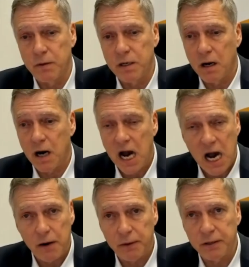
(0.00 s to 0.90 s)
are
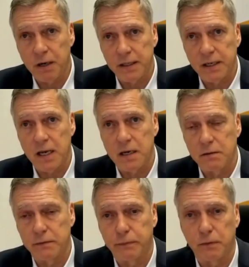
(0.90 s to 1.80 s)
hiring right
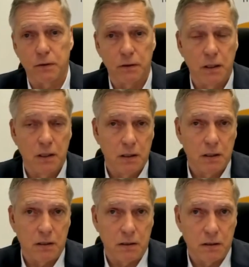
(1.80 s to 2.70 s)
now for
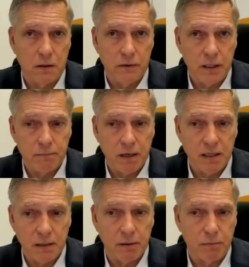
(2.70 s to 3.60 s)
the
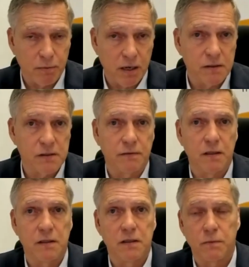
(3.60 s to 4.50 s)
Pandemic Preparedness
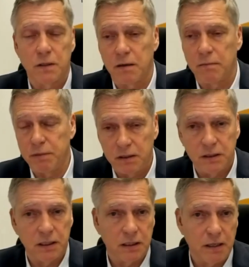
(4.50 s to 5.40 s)
Fund. We are
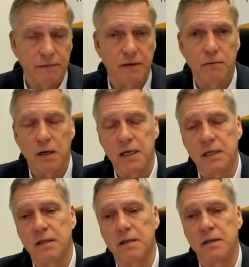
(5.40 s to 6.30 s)
building left and right,
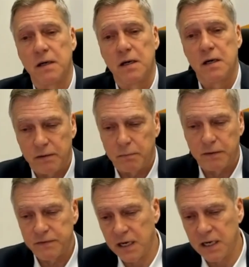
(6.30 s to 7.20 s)
and we've
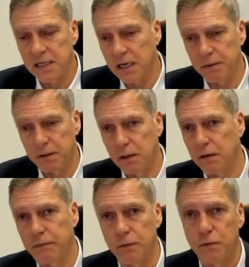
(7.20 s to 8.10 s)
signed up a lot
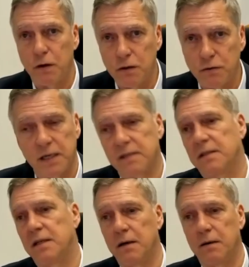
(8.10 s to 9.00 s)
of new contracts.
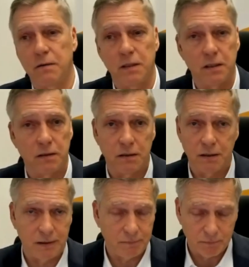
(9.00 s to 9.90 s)
And now in
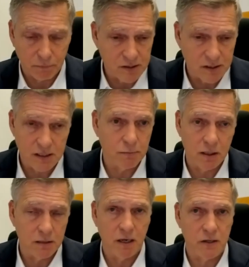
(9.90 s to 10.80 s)
the business model
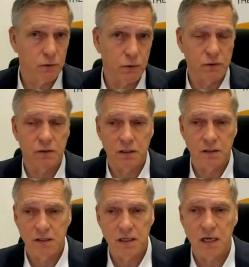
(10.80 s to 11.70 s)
in BIOSOLUTIONS and
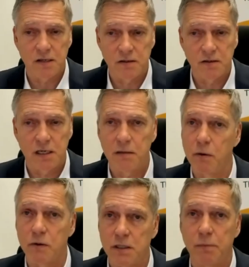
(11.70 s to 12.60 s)
CDS and
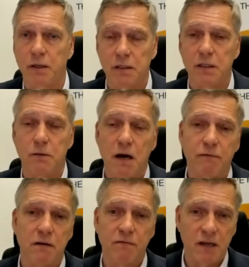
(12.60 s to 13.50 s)
CDMOs, typically you have to
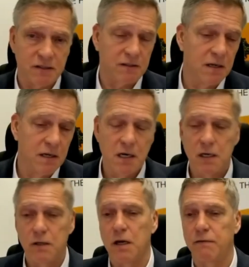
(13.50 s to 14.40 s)
invest,
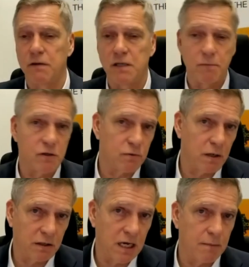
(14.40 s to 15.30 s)
you have to demonstrate
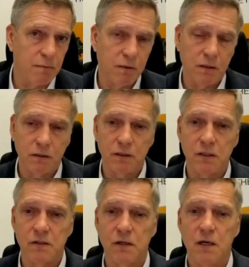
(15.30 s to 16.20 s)
your
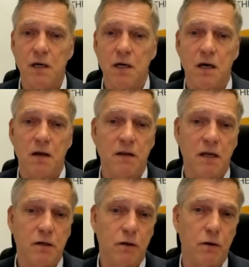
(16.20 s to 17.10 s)
capabilities. And then
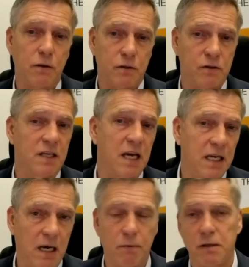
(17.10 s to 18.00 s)
you go into scale
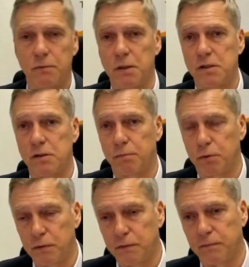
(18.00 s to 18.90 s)
up. And once you've
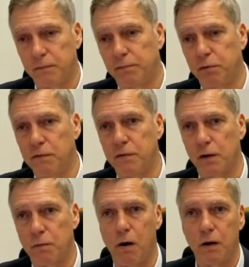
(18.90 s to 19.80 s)
proven the
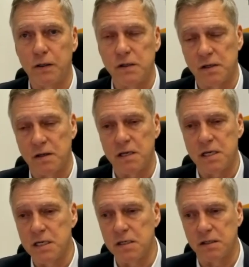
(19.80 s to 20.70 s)
qualities and the
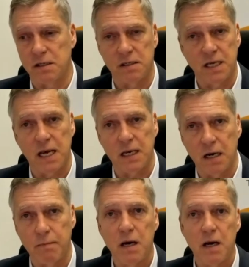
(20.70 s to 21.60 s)
yields and scale
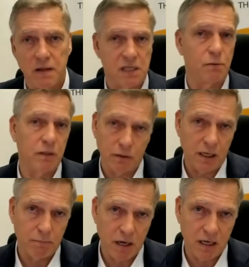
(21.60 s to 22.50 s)
up, that's when you
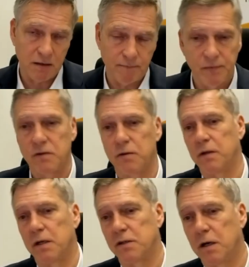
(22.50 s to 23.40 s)
get paid. So
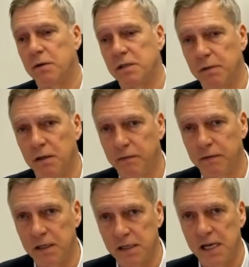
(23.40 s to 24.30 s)
there's always a bit of a
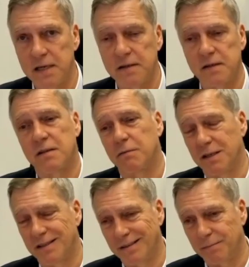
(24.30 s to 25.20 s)
delay in this, quite
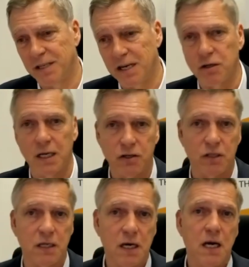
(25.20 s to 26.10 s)
substantial
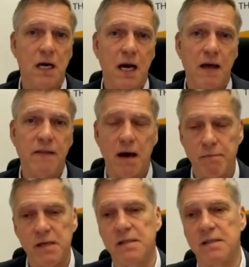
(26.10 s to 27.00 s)
actually. And that
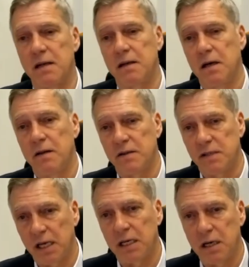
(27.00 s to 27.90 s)
means that the
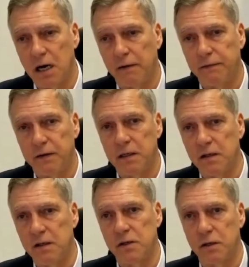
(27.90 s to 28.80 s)
second half in
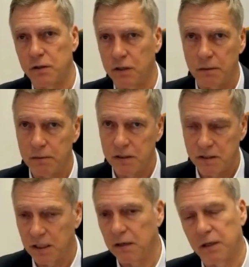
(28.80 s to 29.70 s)
this year is going to be
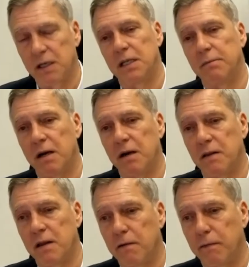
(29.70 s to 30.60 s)
significantly better
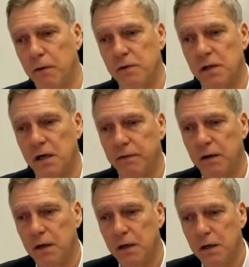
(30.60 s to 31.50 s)
than the first half.
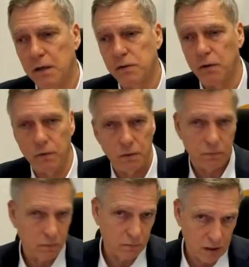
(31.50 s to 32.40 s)
So
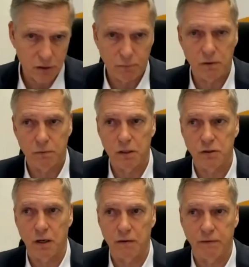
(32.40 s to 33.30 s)
let's watch
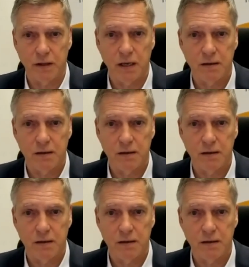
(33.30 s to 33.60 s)
out for that.